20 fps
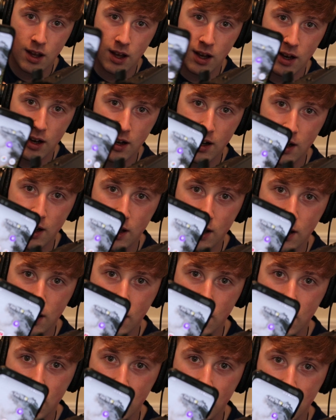
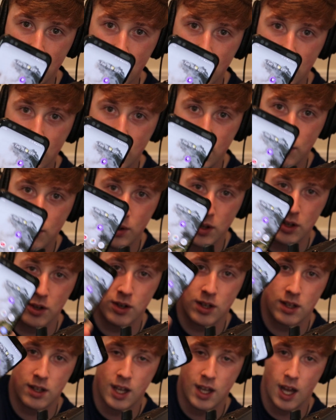Well,
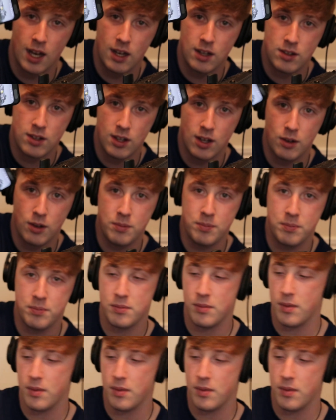you can kind of tell.